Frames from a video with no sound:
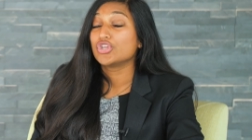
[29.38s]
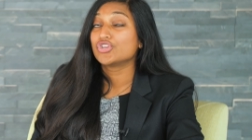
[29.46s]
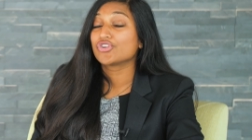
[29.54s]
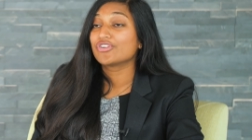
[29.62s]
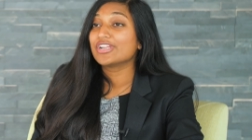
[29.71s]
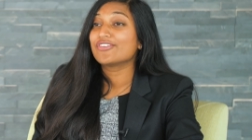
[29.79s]

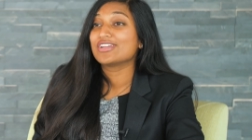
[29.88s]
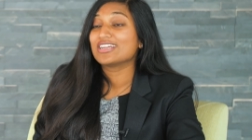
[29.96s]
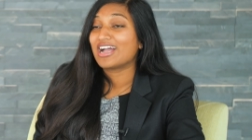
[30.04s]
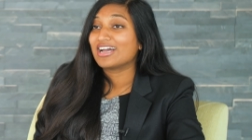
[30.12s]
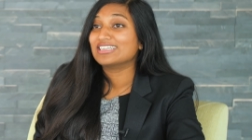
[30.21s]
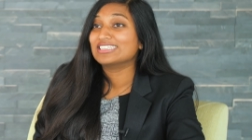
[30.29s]
Urinary
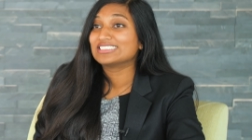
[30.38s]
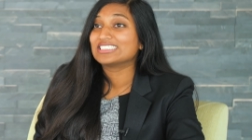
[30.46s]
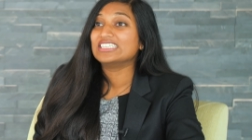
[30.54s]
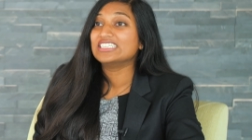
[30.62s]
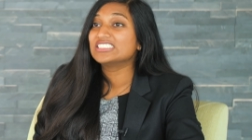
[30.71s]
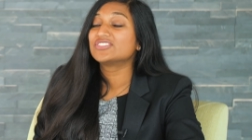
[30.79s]
incontinence
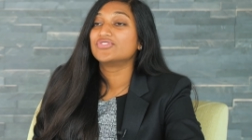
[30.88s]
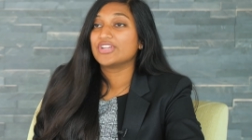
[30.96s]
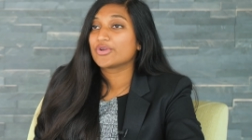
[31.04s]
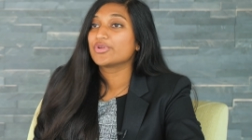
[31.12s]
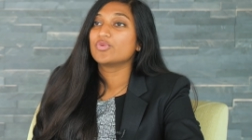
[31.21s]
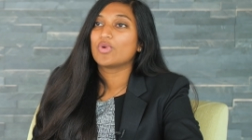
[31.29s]
is
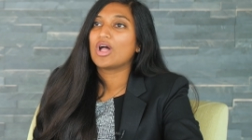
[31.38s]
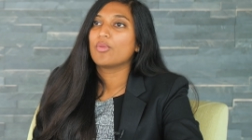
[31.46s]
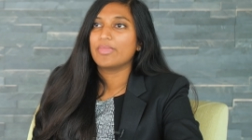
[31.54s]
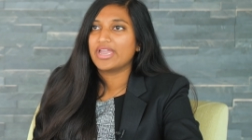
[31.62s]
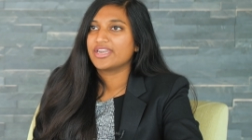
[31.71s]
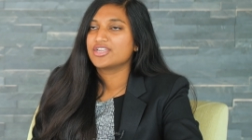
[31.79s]
very well
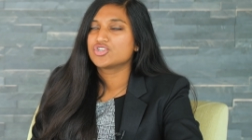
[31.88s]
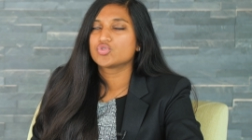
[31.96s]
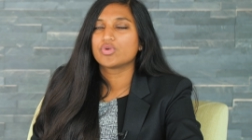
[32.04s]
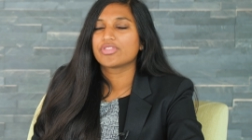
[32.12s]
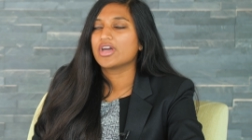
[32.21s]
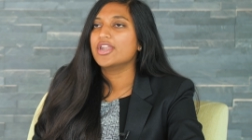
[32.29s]
managed
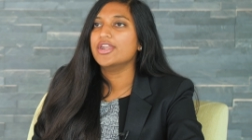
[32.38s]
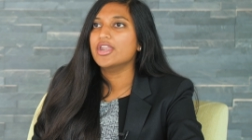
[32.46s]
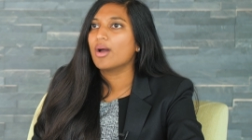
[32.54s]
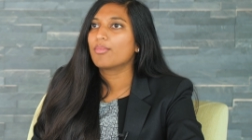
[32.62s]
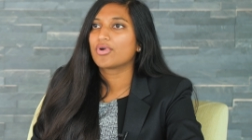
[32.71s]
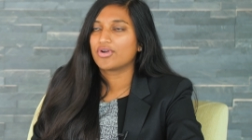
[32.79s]
with a
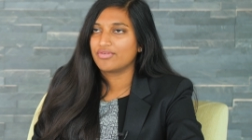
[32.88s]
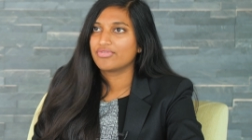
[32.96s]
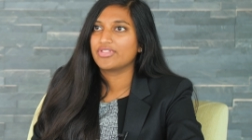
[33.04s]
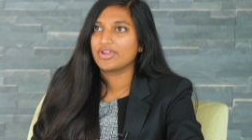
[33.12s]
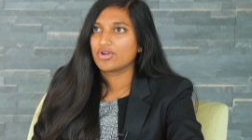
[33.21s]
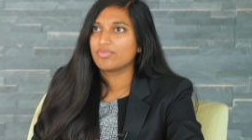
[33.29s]
number of
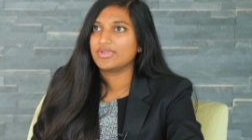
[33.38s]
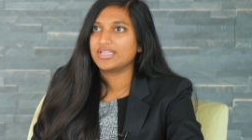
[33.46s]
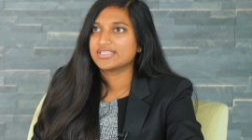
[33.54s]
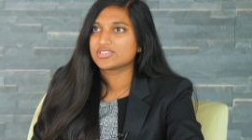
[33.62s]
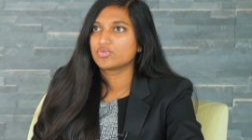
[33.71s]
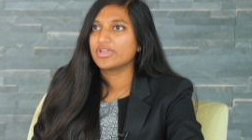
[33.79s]
therapies.